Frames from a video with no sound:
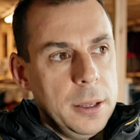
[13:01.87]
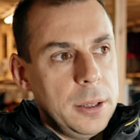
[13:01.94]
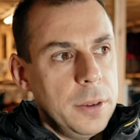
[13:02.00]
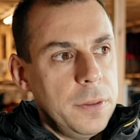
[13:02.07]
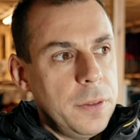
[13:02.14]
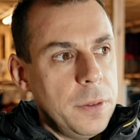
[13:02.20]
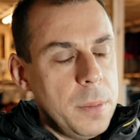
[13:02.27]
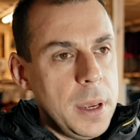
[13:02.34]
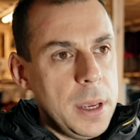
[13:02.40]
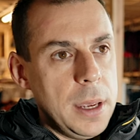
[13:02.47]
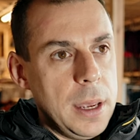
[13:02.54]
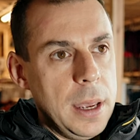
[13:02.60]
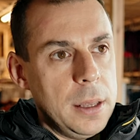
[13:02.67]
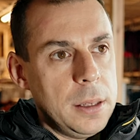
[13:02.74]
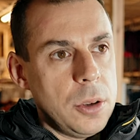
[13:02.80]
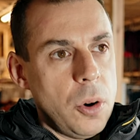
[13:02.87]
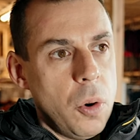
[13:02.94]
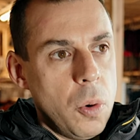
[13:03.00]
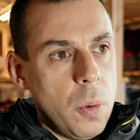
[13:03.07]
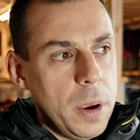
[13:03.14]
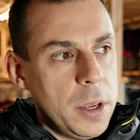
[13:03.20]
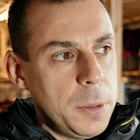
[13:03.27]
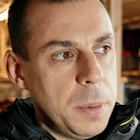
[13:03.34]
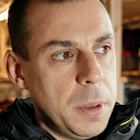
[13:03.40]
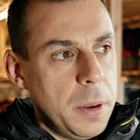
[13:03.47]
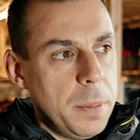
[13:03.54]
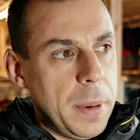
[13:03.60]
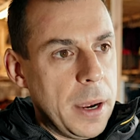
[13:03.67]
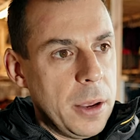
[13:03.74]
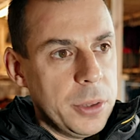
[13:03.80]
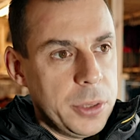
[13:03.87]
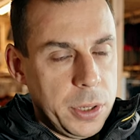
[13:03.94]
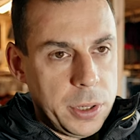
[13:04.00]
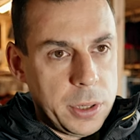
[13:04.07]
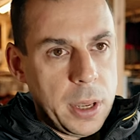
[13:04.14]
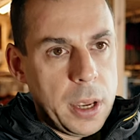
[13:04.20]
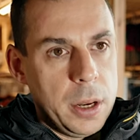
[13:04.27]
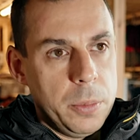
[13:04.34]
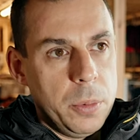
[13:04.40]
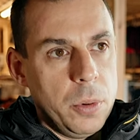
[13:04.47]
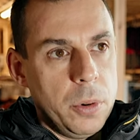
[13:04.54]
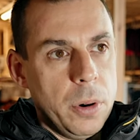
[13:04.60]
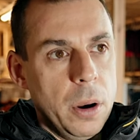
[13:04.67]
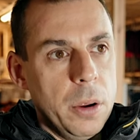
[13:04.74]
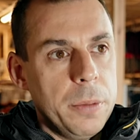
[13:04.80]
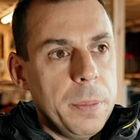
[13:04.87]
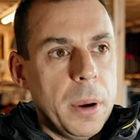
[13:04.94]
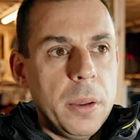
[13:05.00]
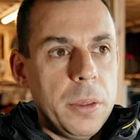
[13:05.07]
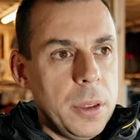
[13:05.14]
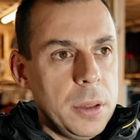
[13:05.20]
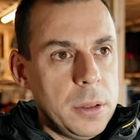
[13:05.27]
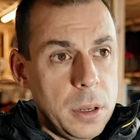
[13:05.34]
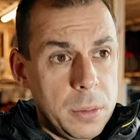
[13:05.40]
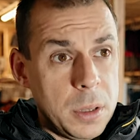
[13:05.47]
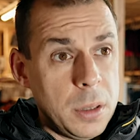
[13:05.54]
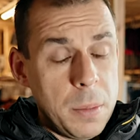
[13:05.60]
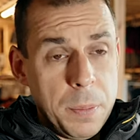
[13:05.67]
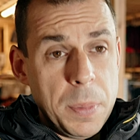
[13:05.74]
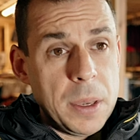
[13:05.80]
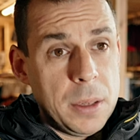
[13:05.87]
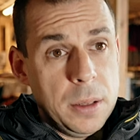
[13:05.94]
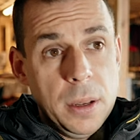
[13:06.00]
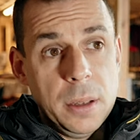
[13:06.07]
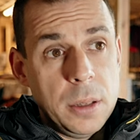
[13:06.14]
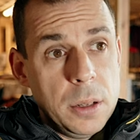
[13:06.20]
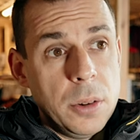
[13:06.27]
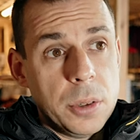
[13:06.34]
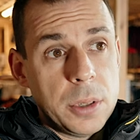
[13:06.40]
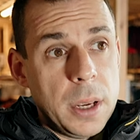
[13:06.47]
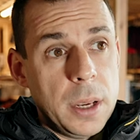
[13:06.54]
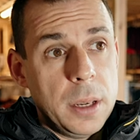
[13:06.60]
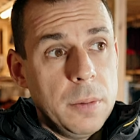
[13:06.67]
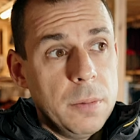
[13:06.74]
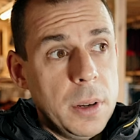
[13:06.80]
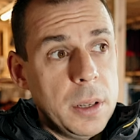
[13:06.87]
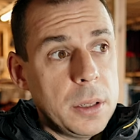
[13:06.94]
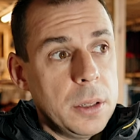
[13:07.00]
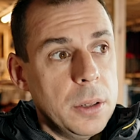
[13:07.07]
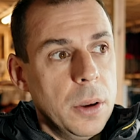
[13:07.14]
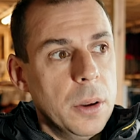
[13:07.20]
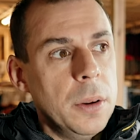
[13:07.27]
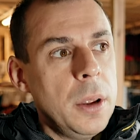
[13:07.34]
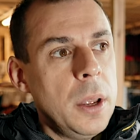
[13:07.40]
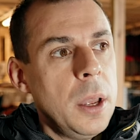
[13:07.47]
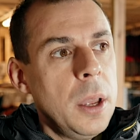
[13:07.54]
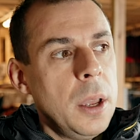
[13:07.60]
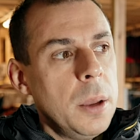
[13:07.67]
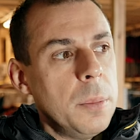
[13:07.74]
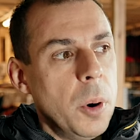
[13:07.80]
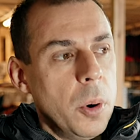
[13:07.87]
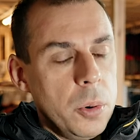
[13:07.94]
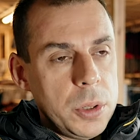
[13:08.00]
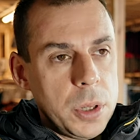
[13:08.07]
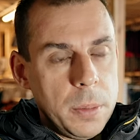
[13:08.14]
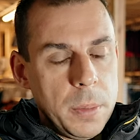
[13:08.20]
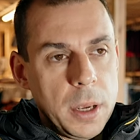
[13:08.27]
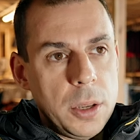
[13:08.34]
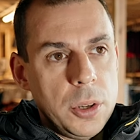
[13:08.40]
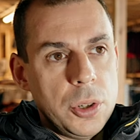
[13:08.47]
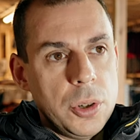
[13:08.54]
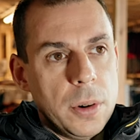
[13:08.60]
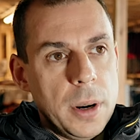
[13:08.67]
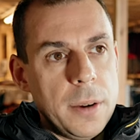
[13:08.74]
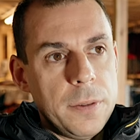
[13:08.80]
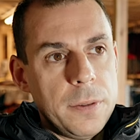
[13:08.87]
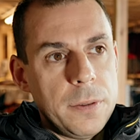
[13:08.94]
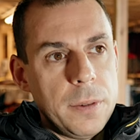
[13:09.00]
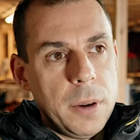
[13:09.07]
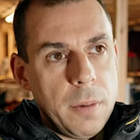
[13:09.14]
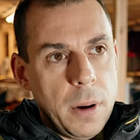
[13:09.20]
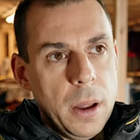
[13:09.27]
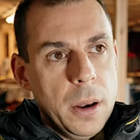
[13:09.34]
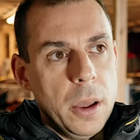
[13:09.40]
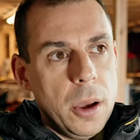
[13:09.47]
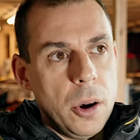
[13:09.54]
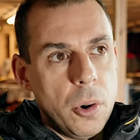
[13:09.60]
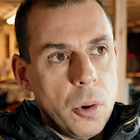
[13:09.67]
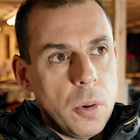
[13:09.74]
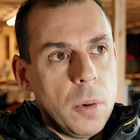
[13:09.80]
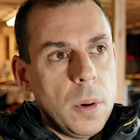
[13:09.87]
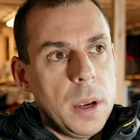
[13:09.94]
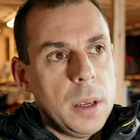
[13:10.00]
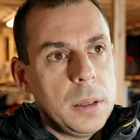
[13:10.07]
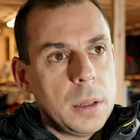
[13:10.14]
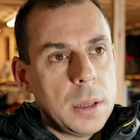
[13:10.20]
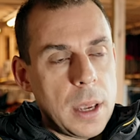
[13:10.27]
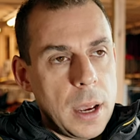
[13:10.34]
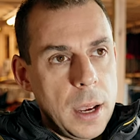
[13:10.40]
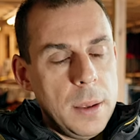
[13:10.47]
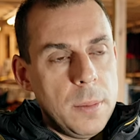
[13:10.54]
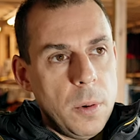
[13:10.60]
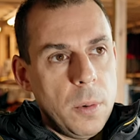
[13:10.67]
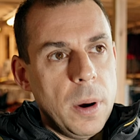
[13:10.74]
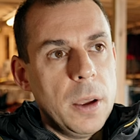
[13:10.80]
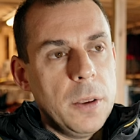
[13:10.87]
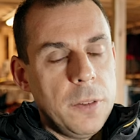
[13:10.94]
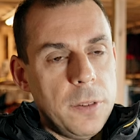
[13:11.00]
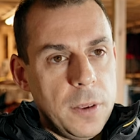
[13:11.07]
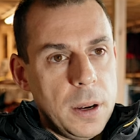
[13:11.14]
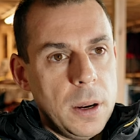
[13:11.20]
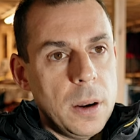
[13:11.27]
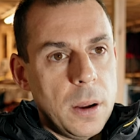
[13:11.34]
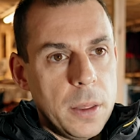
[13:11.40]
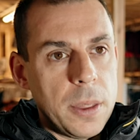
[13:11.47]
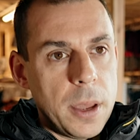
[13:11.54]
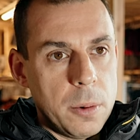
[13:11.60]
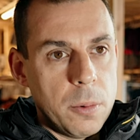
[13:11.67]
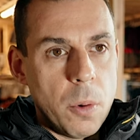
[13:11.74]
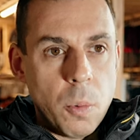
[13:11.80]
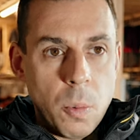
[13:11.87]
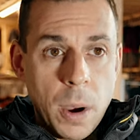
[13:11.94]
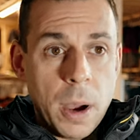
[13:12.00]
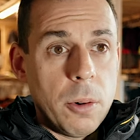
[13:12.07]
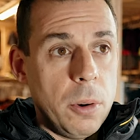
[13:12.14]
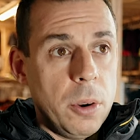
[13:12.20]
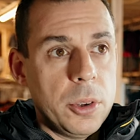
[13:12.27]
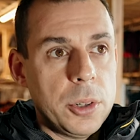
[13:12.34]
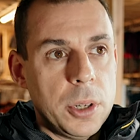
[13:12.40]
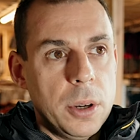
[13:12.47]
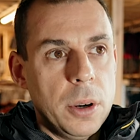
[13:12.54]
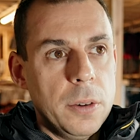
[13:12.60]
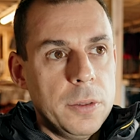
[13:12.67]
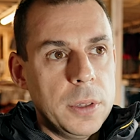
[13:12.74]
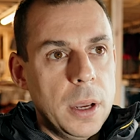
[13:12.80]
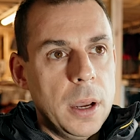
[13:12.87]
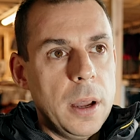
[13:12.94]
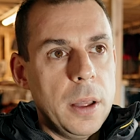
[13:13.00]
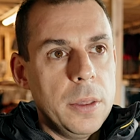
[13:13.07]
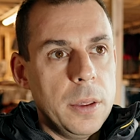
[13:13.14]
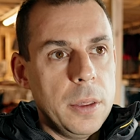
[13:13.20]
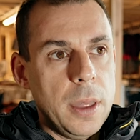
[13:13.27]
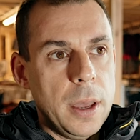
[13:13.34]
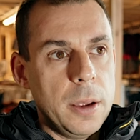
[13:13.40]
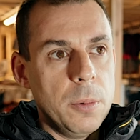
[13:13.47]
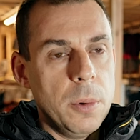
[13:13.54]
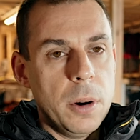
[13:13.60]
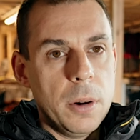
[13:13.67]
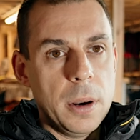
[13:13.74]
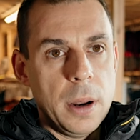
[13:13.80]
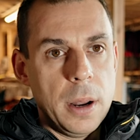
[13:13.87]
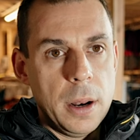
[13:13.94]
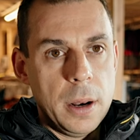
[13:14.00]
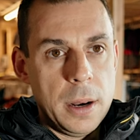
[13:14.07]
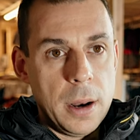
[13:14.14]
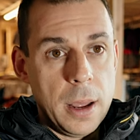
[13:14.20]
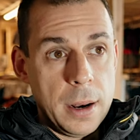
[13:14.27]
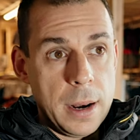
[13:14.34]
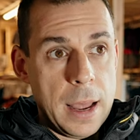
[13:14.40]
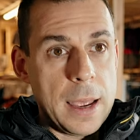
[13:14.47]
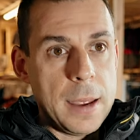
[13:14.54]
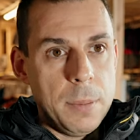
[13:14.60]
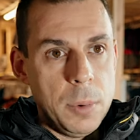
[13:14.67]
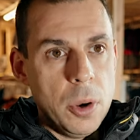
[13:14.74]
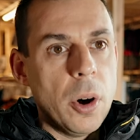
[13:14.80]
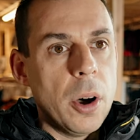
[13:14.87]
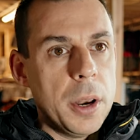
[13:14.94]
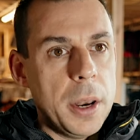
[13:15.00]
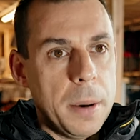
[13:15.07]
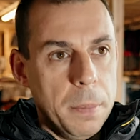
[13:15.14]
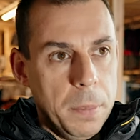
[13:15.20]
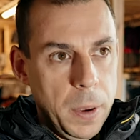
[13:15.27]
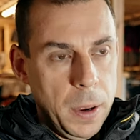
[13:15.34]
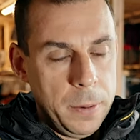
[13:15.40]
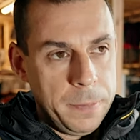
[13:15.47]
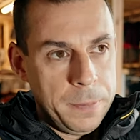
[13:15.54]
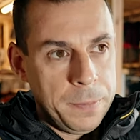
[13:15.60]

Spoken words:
So for me, it's always been about sustainable growth, both in terms of the business and not taking risks on, but also making sure every runner always came away feeling like they were well looked after and that they were a name, not a number.